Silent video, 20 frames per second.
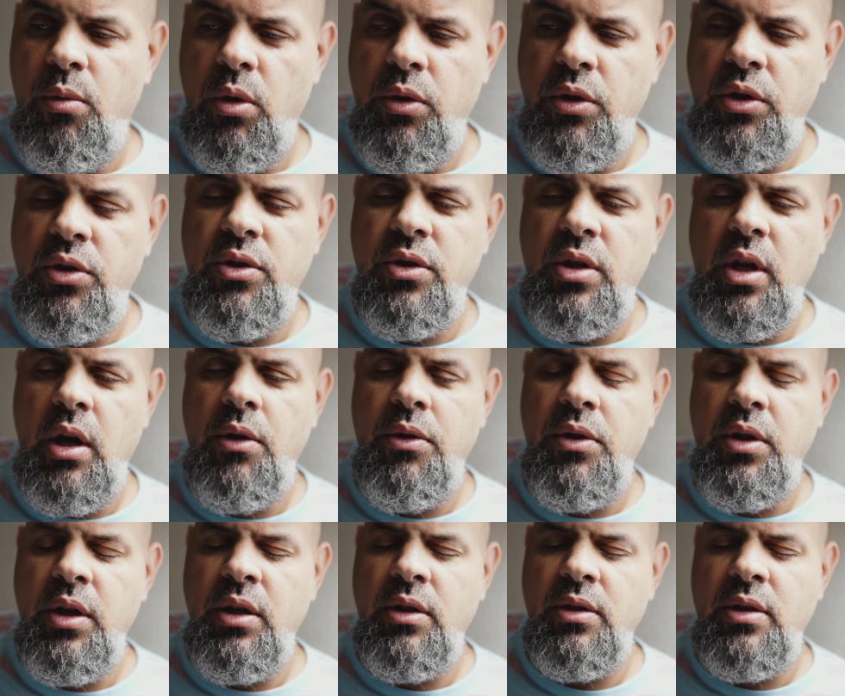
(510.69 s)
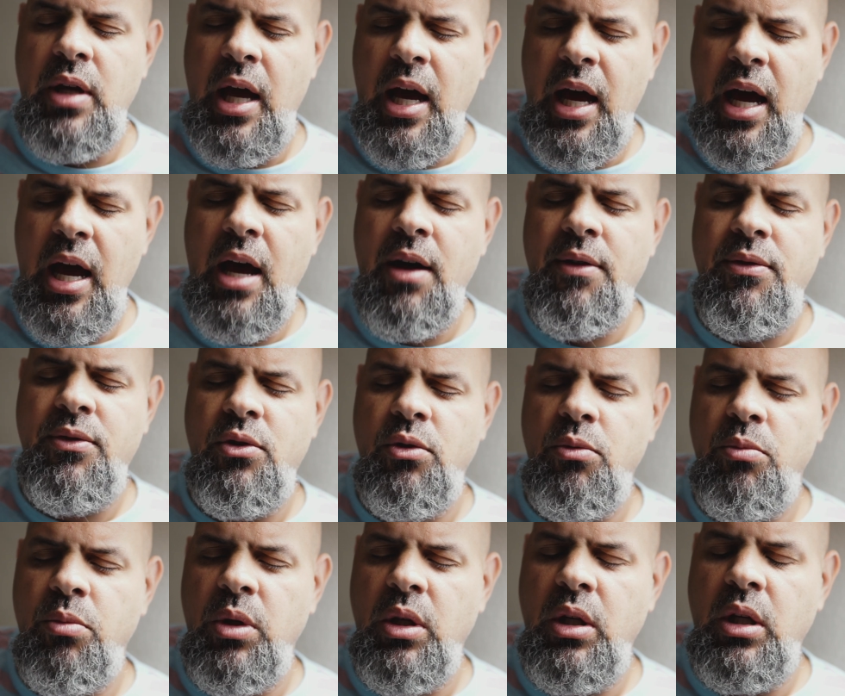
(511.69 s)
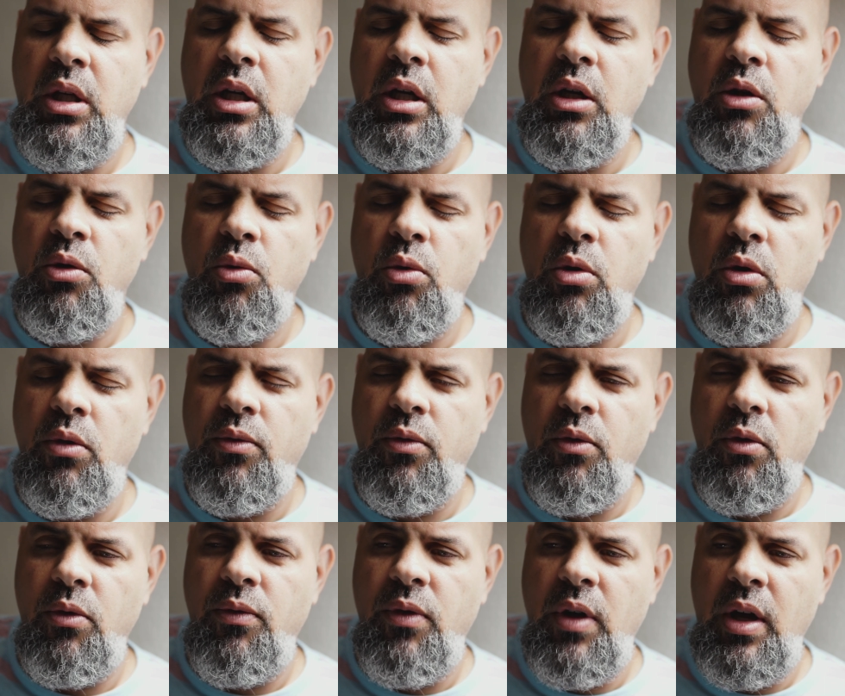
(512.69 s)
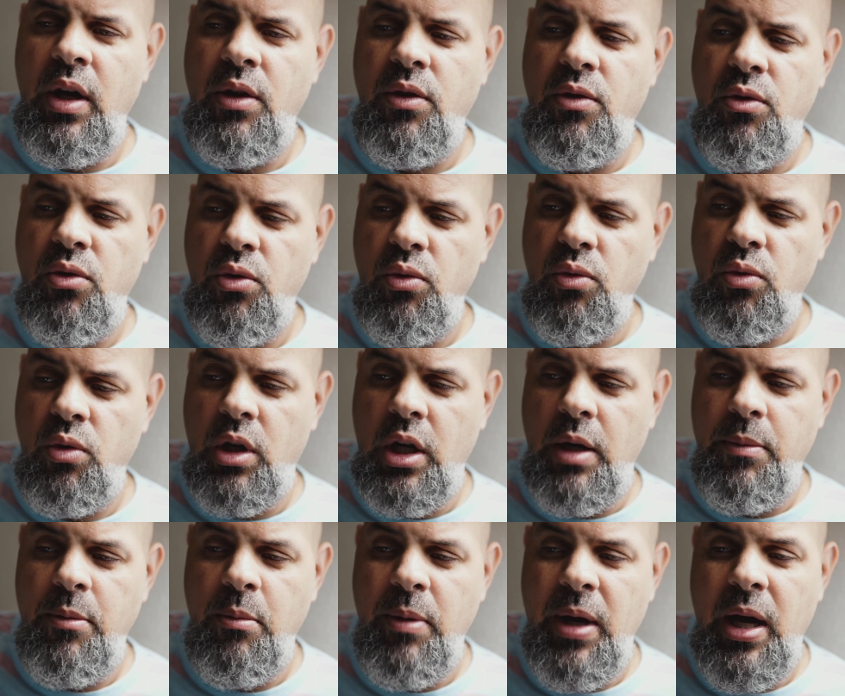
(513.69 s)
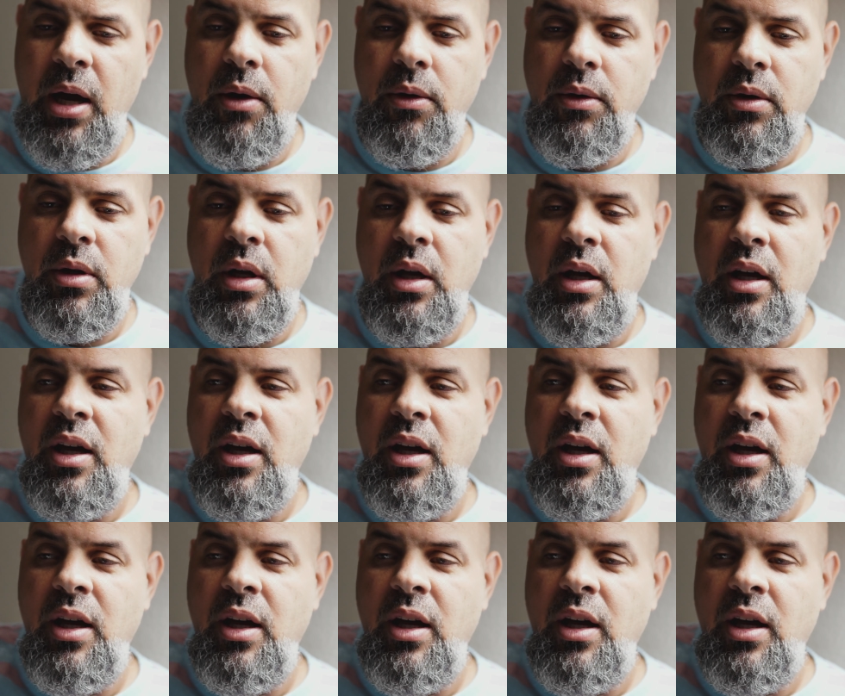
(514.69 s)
well, this is how things have to be in order for faith to come about.